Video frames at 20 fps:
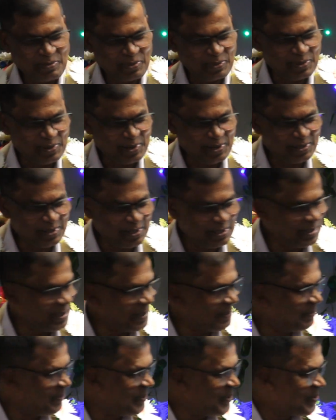Rachel said
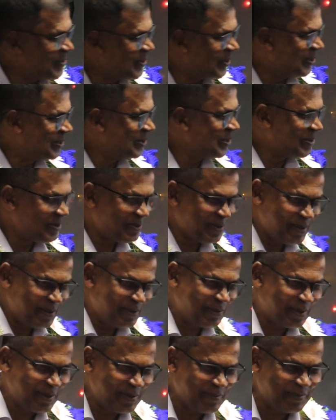a few words. When you
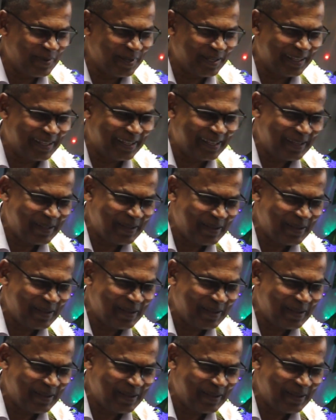give a